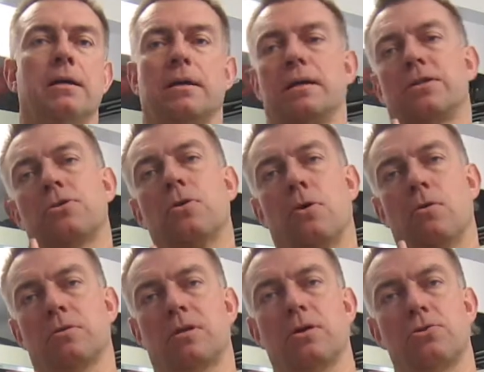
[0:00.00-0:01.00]
It's
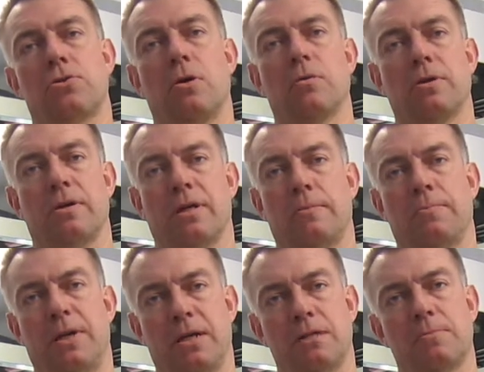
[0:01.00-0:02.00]
called shoulder
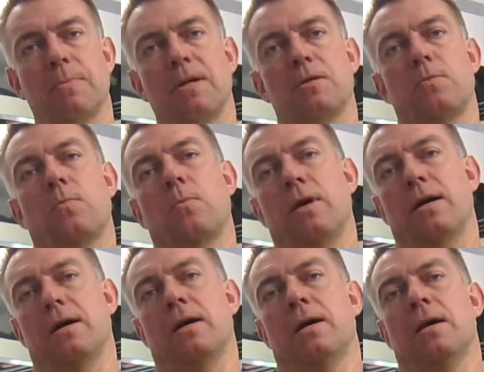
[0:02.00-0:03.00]
impingement,
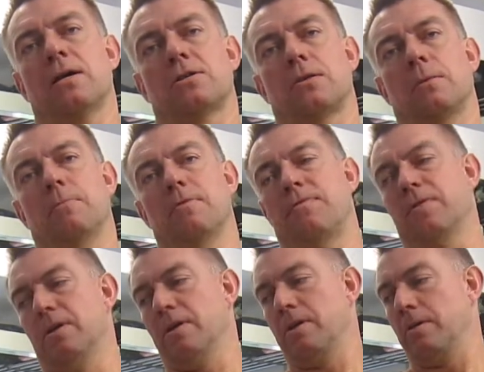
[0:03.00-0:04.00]
where some of
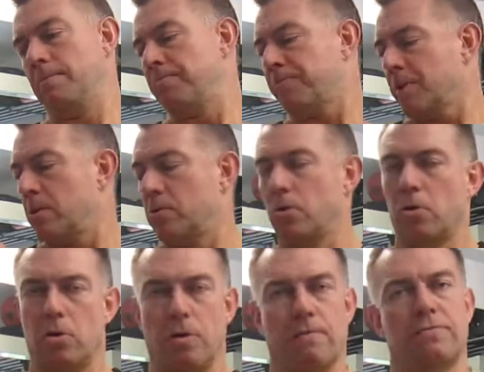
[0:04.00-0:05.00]
the
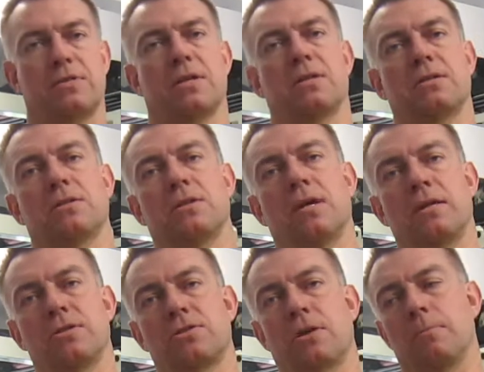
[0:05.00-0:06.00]
nerves
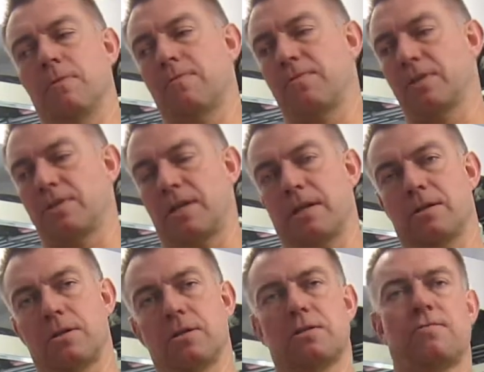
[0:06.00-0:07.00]
and some of the
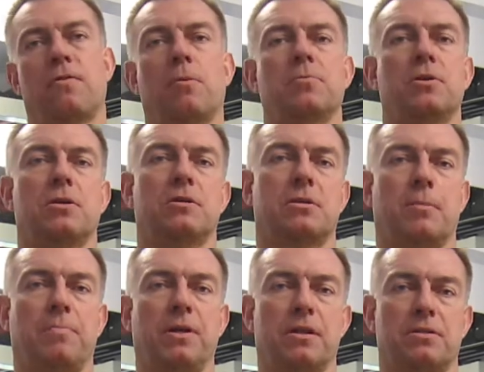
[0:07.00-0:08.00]
tendons from the
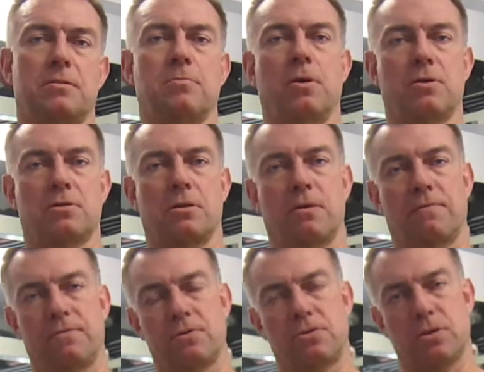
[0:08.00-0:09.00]
stability muscle of
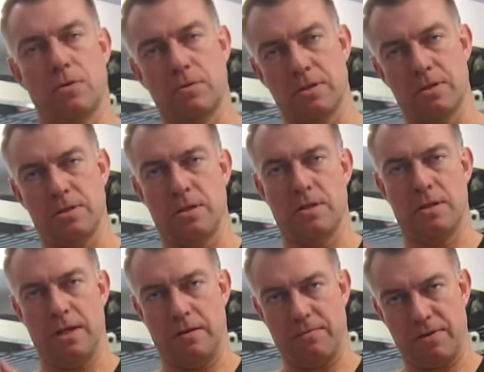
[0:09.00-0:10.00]
the shoulder, the
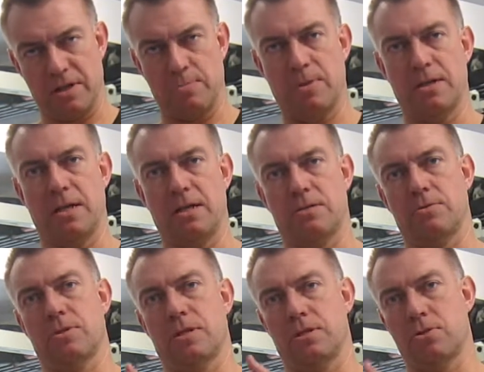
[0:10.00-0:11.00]

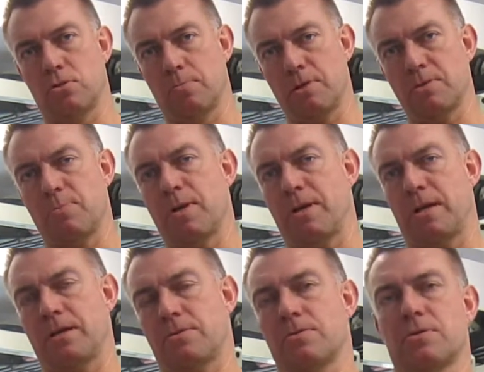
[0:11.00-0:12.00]
infraspinatus and the
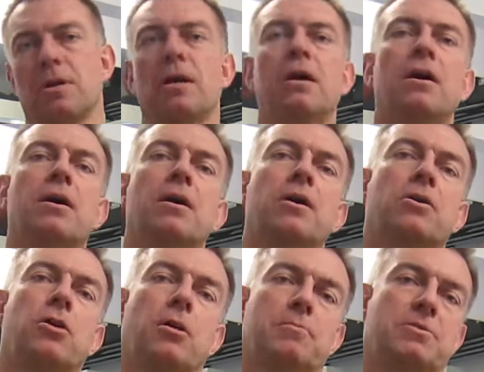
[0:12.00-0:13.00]
supraspinatus,
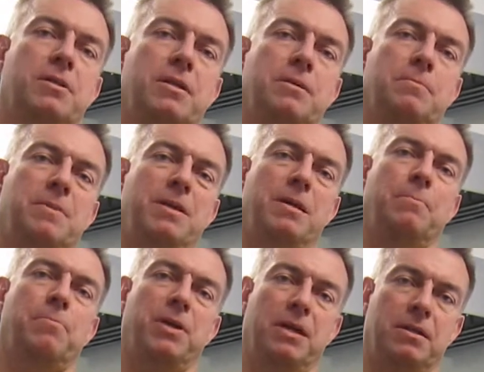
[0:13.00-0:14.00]
comes
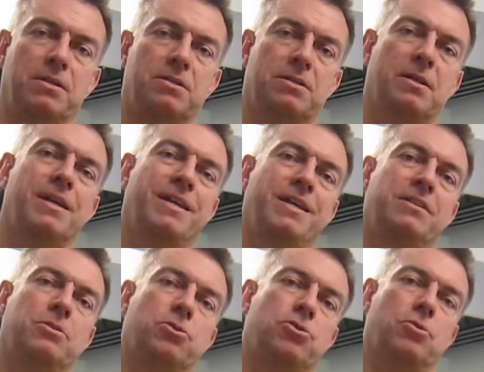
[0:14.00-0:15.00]
impinged in
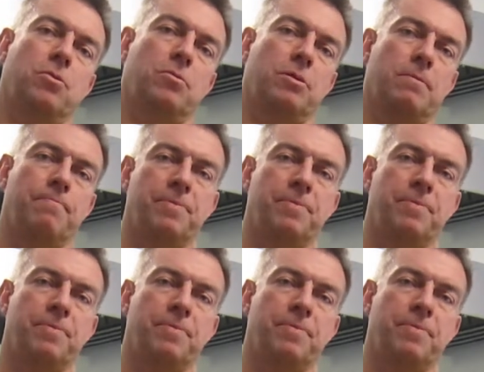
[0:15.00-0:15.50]
the shoulder.